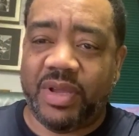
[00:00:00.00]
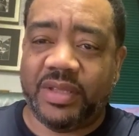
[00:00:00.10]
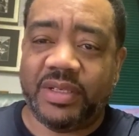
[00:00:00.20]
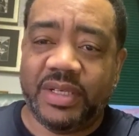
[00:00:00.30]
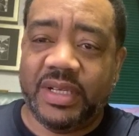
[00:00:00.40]

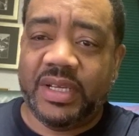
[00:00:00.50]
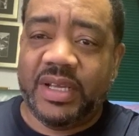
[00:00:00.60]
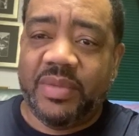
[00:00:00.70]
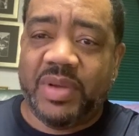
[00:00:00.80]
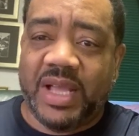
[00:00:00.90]
brother,
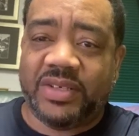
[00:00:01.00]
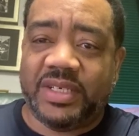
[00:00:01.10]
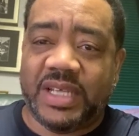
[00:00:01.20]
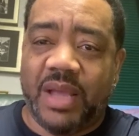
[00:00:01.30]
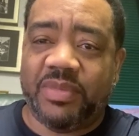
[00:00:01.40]
Pastor
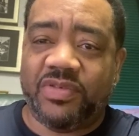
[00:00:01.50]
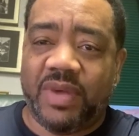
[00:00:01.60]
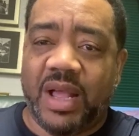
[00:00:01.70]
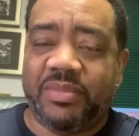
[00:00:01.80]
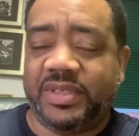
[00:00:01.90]
Thomas
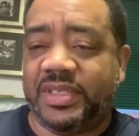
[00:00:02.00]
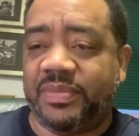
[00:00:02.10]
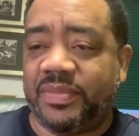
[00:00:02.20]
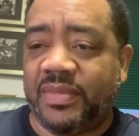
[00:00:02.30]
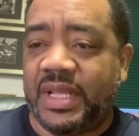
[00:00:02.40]
Robinson.